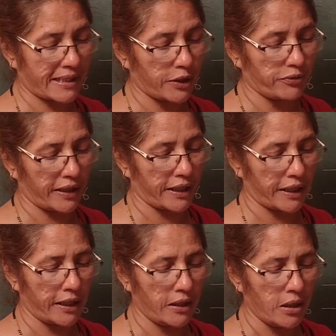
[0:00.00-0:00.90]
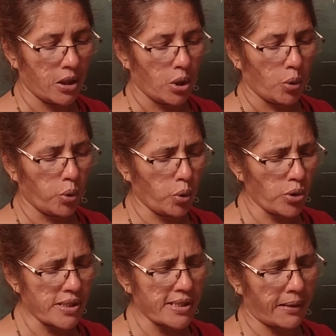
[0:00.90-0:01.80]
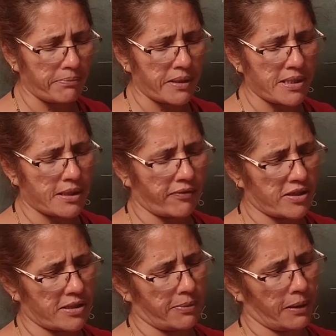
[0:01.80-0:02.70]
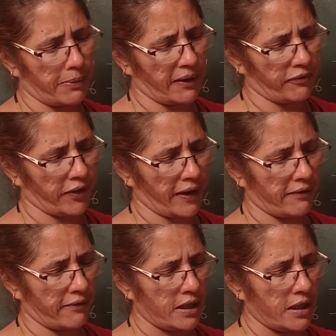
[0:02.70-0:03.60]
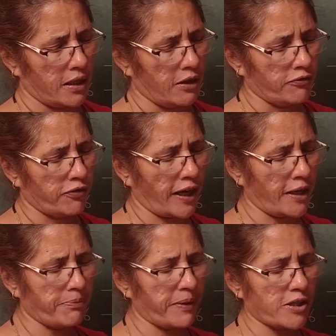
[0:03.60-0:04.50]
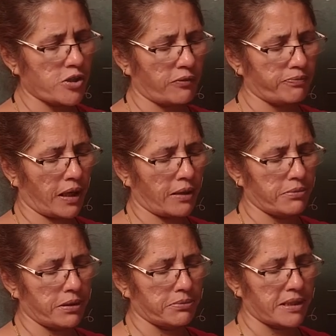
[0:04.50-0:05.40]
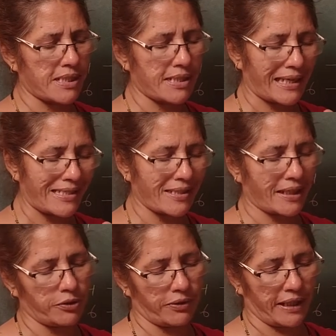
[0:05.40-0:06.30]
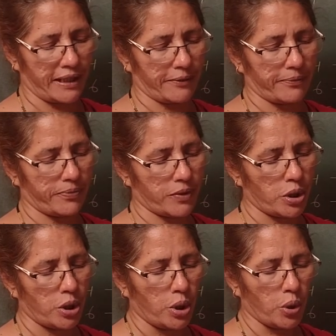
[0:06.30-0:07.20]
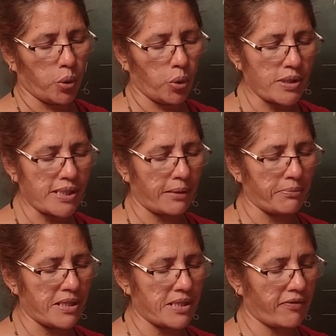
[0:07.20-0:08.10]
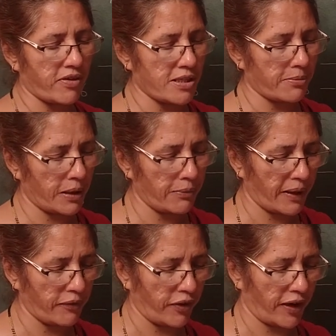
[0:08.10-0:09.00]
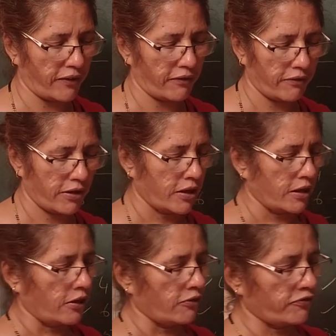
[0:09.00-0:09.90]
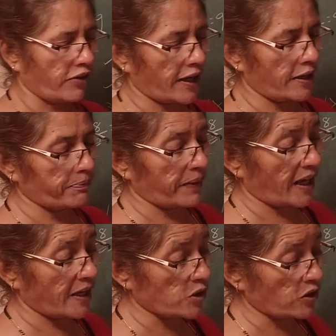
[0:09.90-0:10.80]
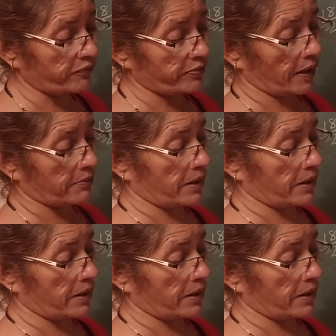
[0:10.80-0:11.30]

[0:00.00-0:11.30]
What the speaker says: than 20 whose sum is divisible by 5. 5 pairs of prime numbers less than 20 whose sum is divisible by 5. 5 pairs of prime